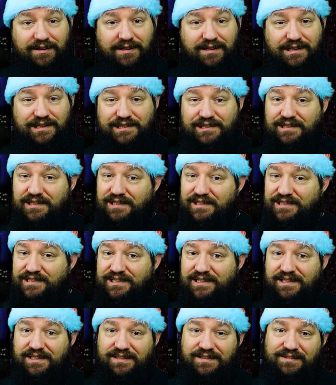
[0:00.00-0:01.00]
It's
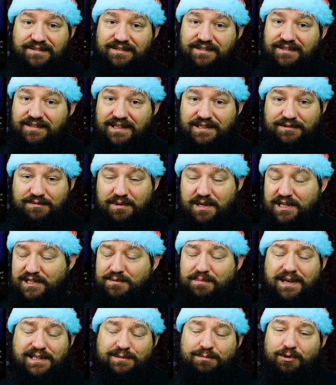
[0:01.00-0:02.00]
just,
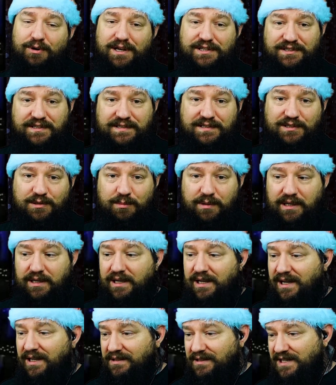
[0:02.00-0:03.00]
it's mesmerizing to me.
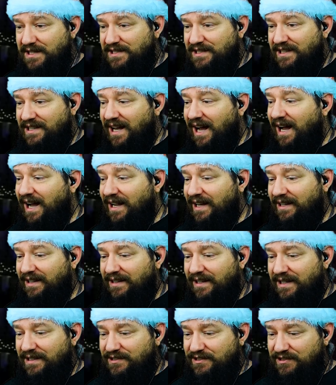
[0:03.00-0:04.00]
This guy
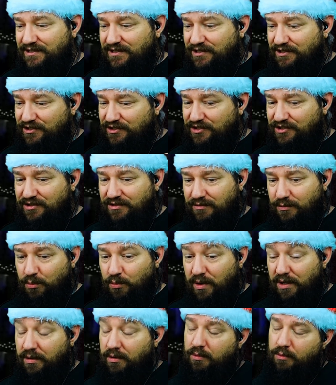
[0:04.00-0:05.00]
is,
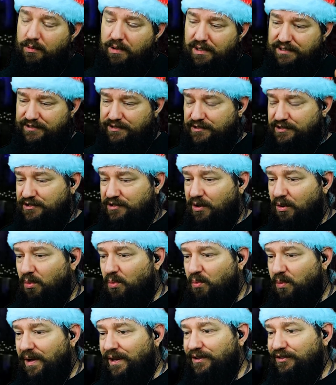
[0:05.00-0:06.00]
or was, so
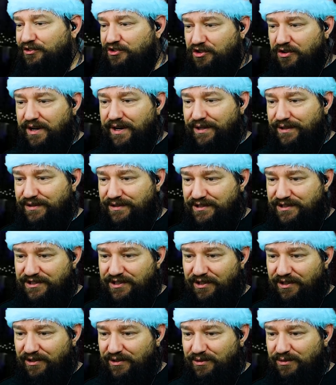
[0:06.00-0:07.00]
well-trained,
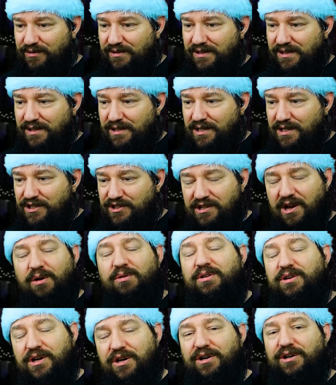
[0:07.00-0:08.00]
so
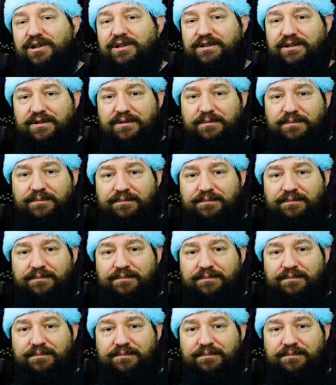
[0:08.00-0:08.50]
good.